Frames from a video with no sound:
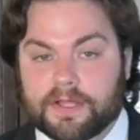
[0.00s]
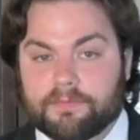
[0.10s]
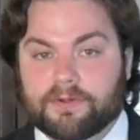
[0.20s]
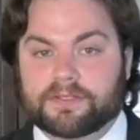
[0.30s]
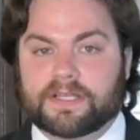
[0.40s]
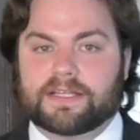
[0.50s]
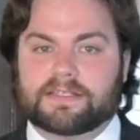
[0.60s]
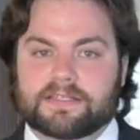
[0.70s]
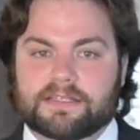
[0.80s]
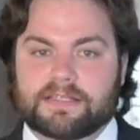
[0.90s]
in most
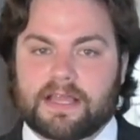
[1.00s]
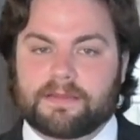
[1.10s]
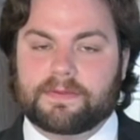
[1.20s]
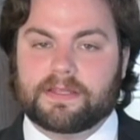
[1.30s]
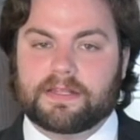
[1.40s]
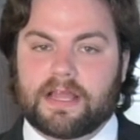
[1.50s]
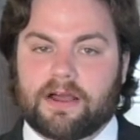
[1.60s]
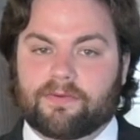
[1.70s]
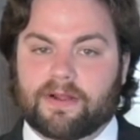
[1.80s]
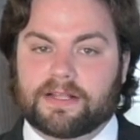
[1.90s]
cases, the APD
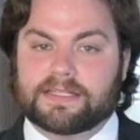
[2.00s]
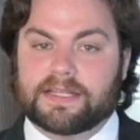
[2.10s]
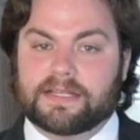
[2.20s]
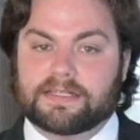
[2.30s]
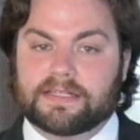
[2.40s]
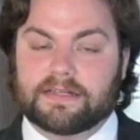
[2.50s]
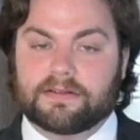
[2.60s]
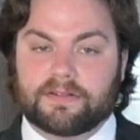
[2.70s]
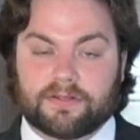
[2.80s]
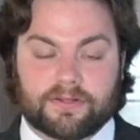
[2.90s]
outright states that
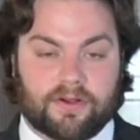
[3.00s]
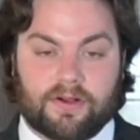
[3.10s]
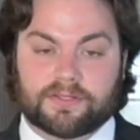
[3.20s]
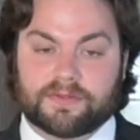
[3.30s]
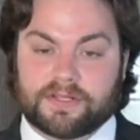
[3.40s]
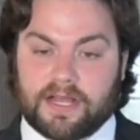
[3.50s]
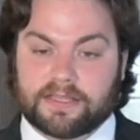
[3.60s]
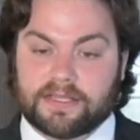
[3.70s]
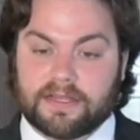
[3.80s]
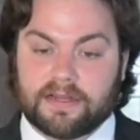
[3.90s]
good cause was
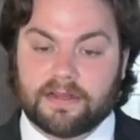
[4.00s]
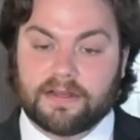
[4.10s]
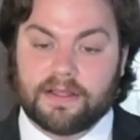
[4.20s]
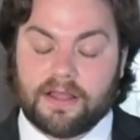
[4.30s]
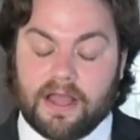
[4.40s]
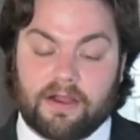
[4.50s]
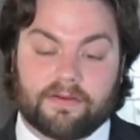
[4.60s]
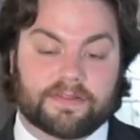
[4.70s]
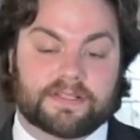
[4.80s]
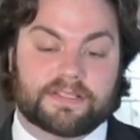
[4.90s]
not there.
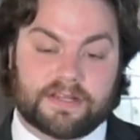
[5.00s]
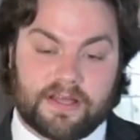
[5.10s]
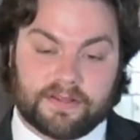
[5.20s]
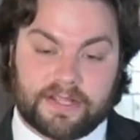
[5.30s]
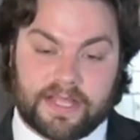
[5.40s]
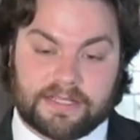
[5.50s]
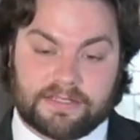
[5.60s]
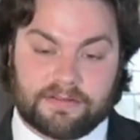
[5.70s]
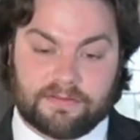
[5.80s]
However, this is another case